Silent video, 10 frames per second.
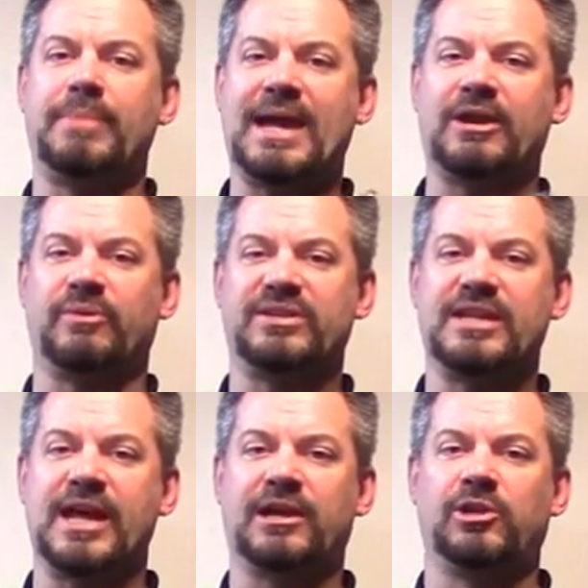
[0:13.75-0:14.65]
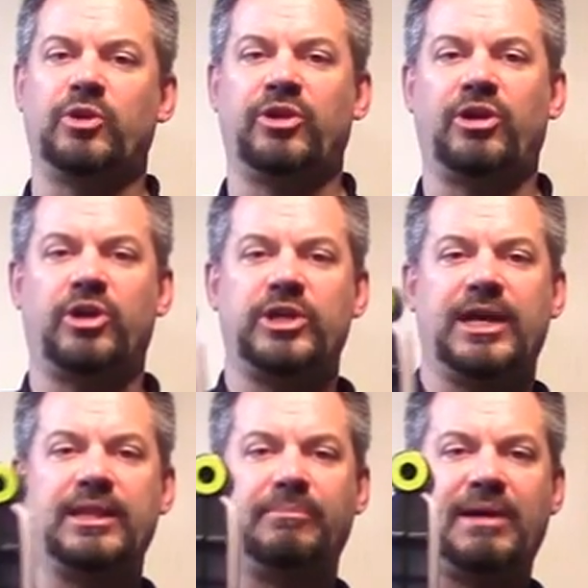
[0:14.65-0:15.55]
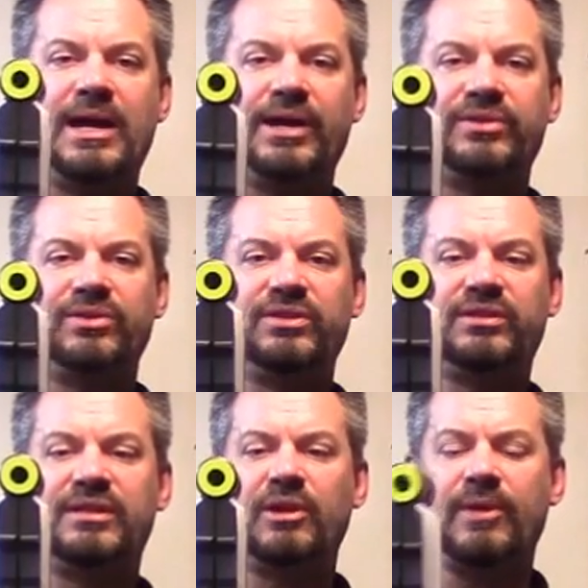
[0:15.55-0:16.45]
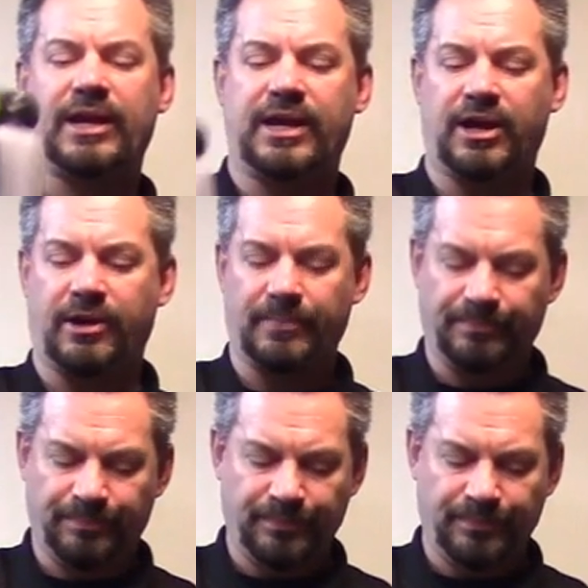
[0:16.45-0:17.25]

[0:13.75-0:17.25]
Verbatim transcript: Battery's not included. All you get in the box is this thing right here.